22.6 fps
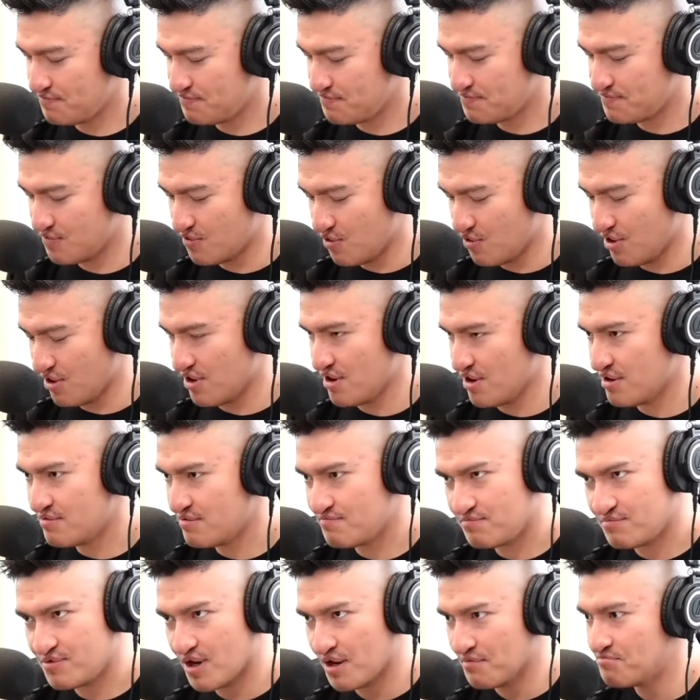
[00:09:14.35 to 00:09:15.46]
for
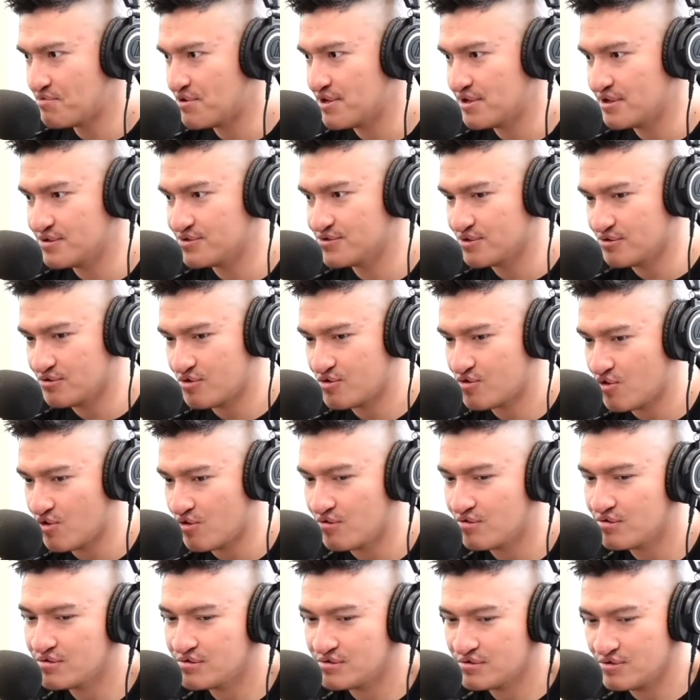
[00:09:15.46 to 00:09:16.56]
companies and
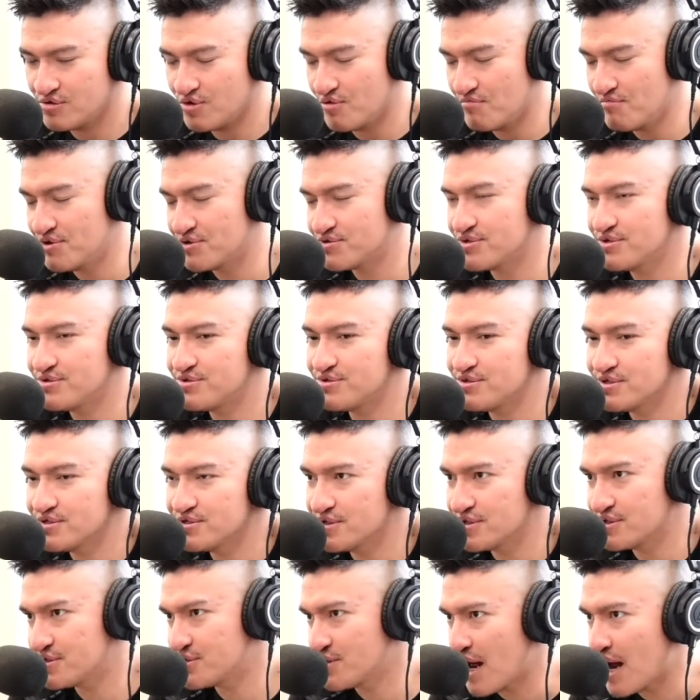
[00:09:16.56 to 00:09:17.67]
local businesses
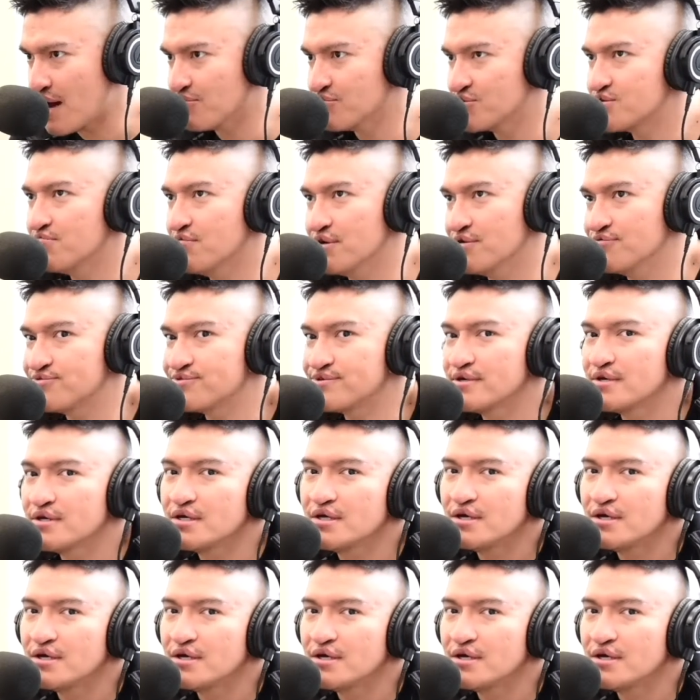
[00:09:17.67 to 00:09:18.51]
and establishments.